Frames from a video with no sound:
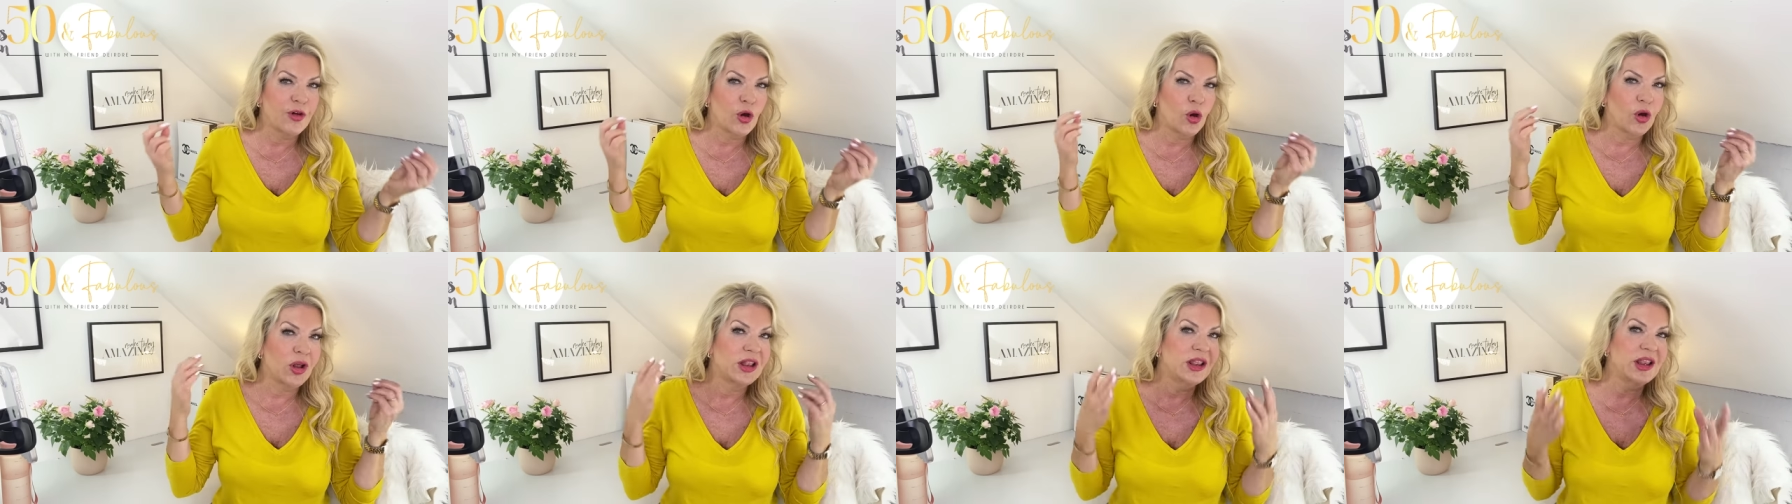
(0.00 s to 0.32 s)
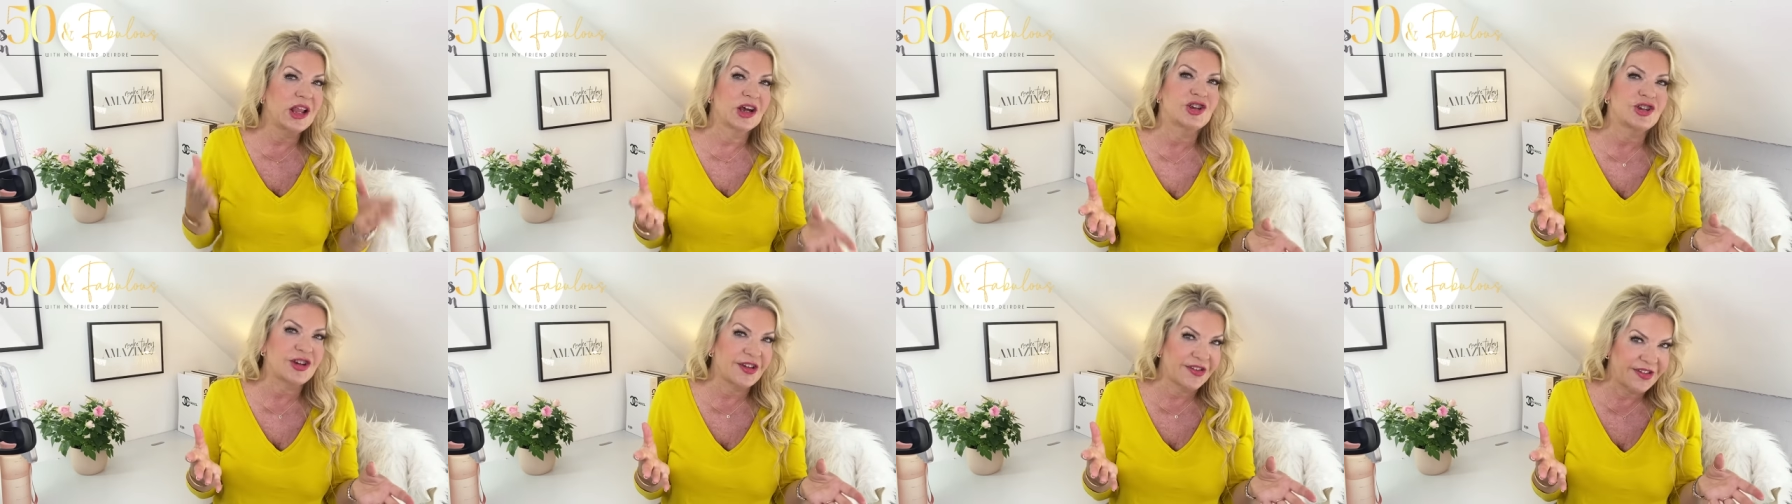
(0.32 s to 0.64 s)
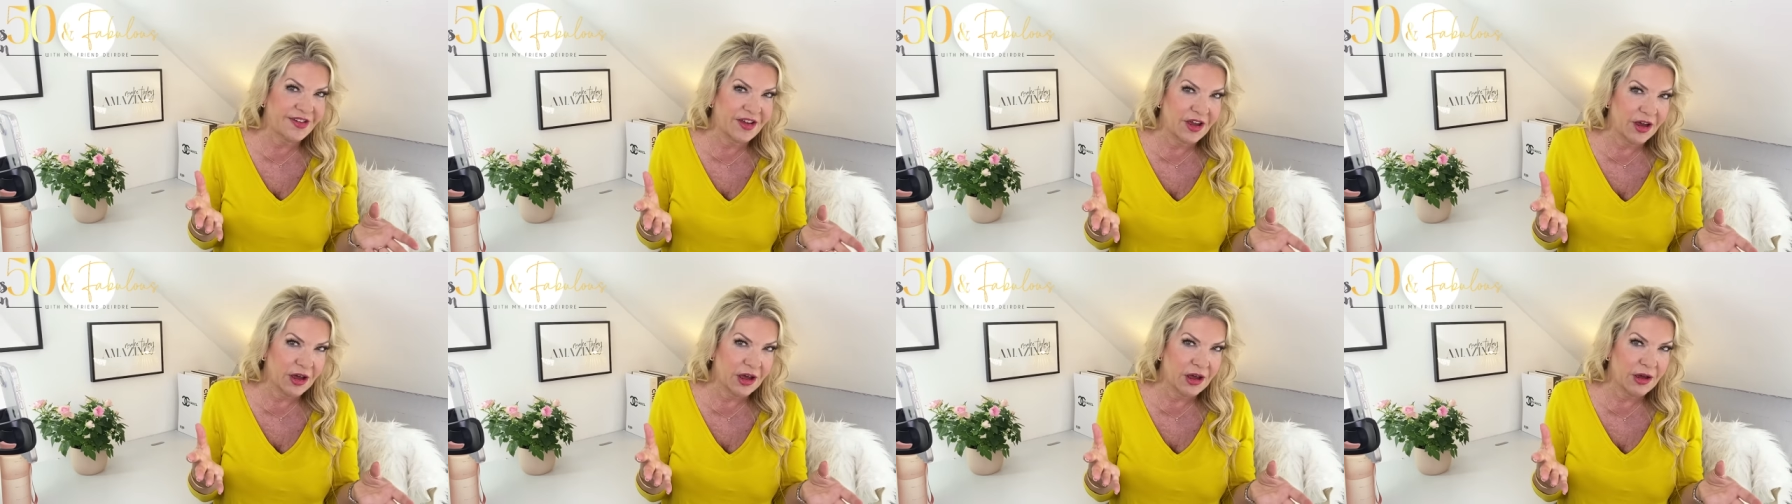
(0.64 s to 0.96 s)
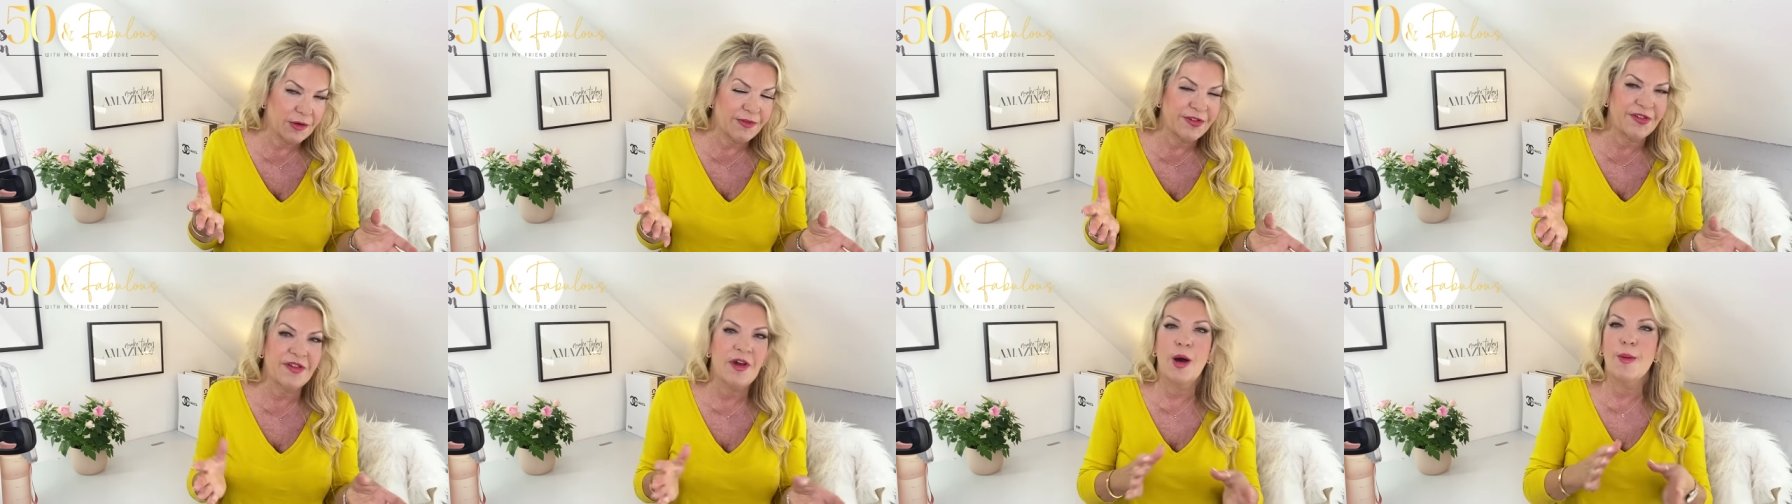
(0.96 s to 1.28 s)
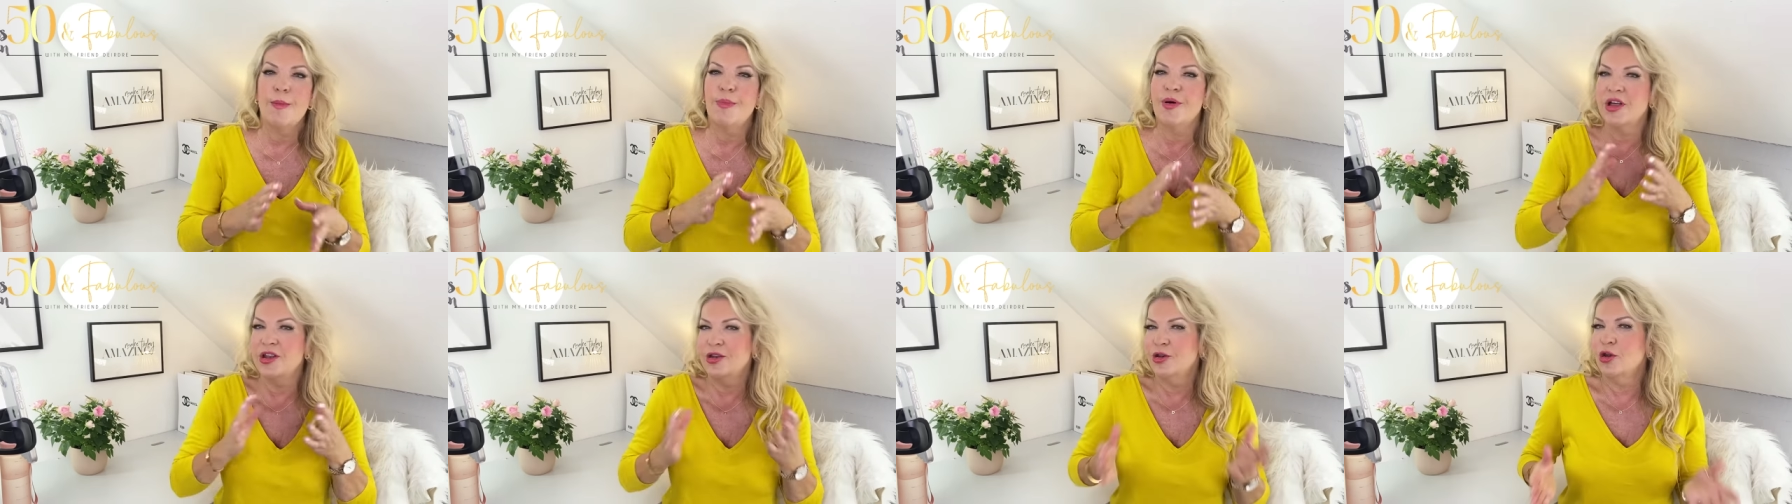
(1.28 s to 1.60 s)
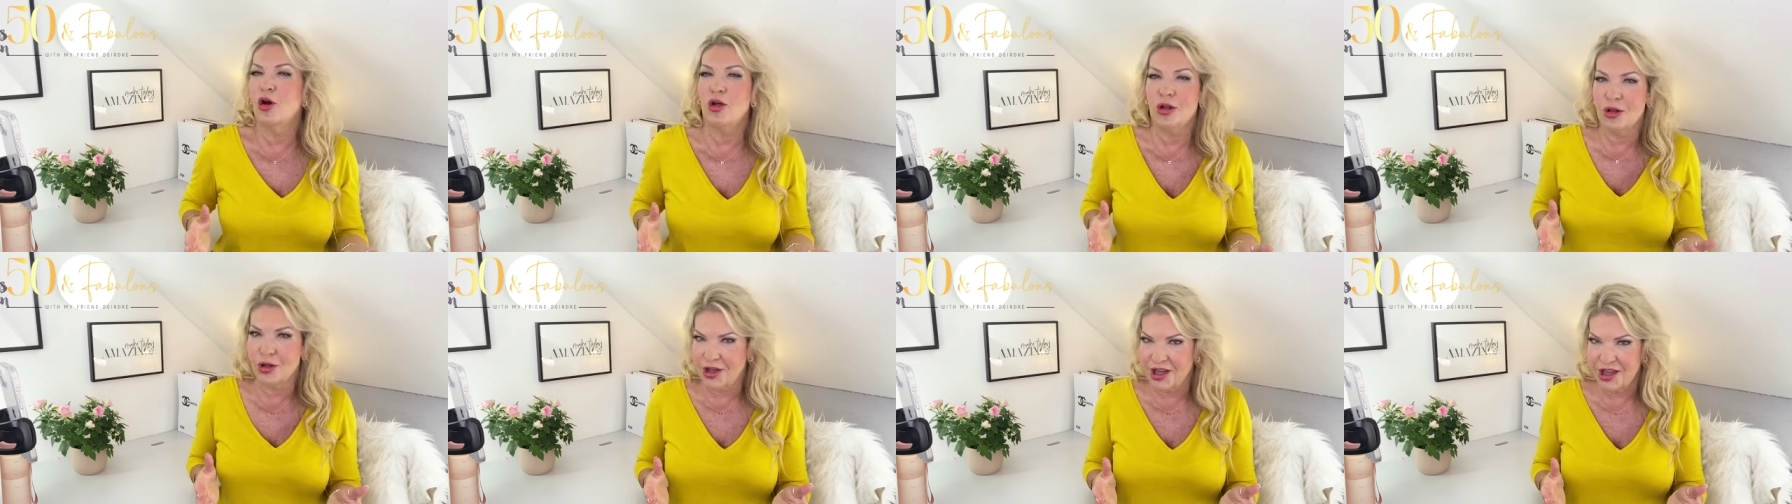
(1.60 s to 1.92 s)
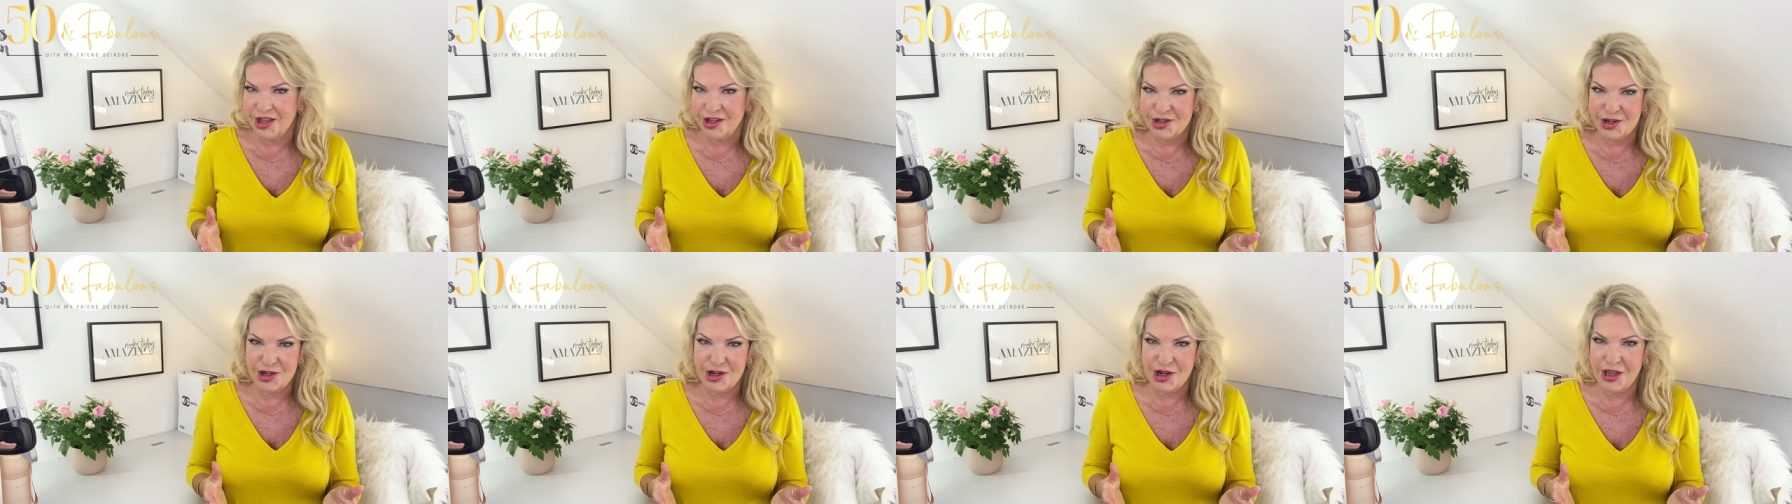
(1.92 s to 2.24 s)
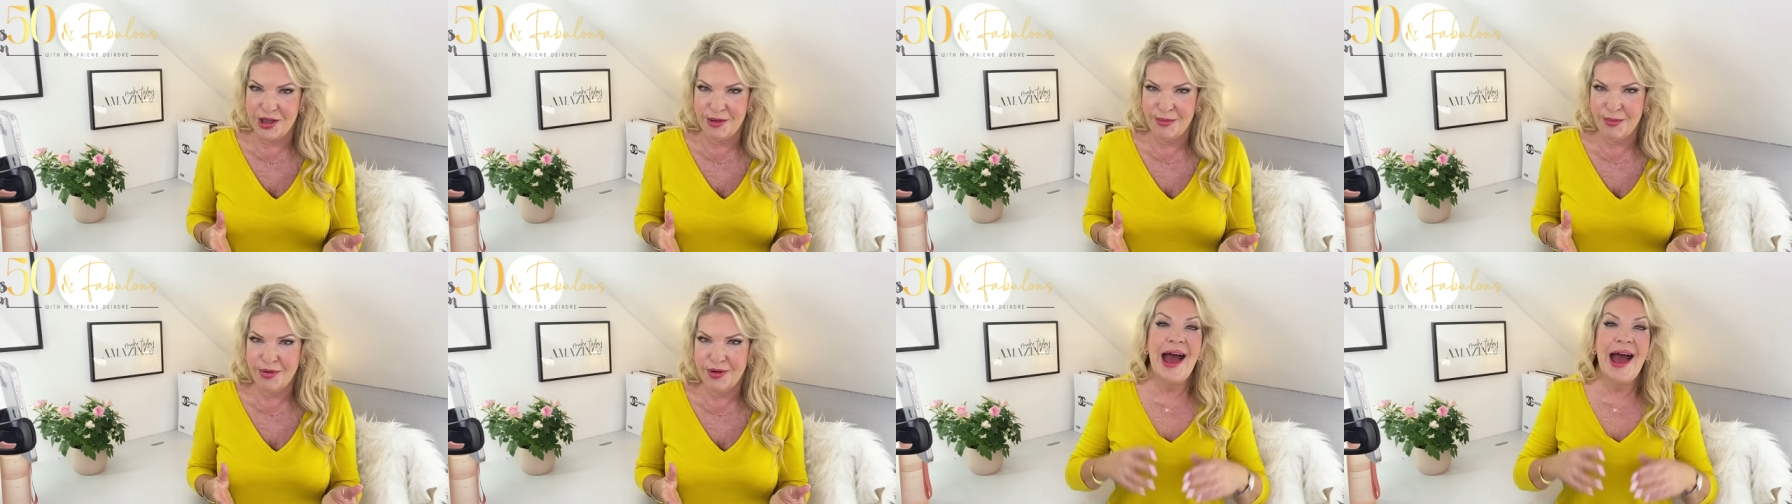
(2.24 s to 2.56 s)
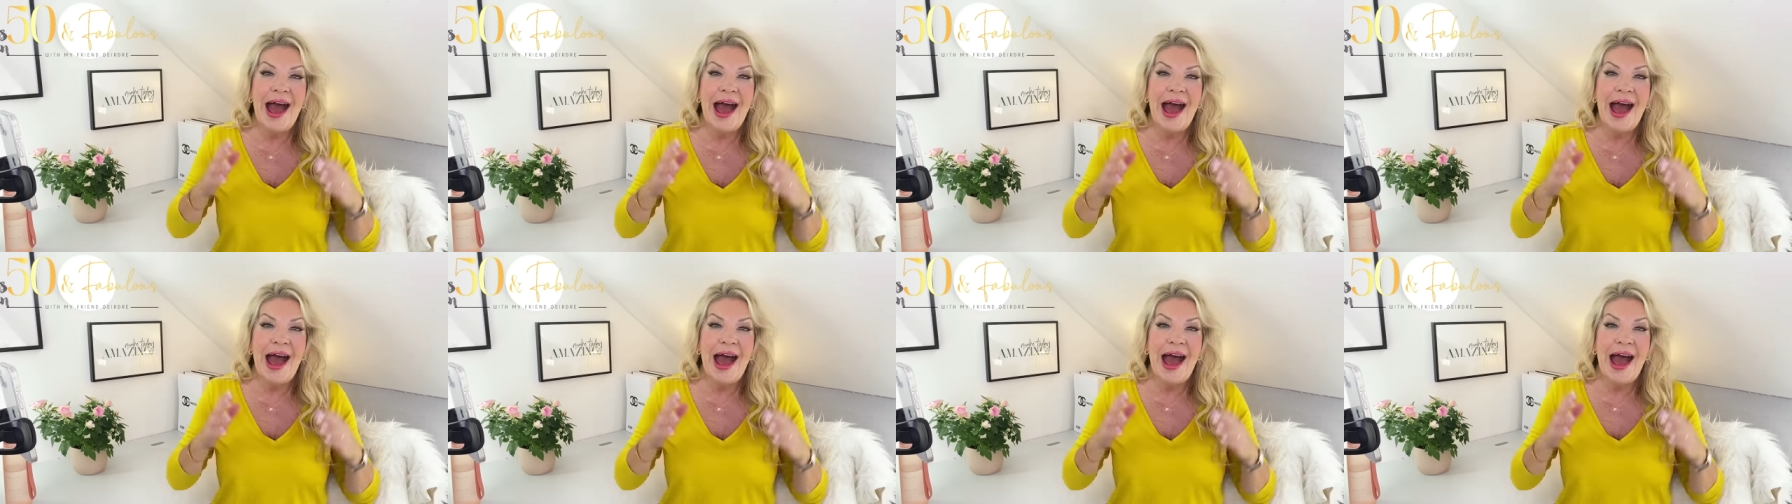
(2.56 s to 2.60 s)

your luscious curves, but not looking cheap.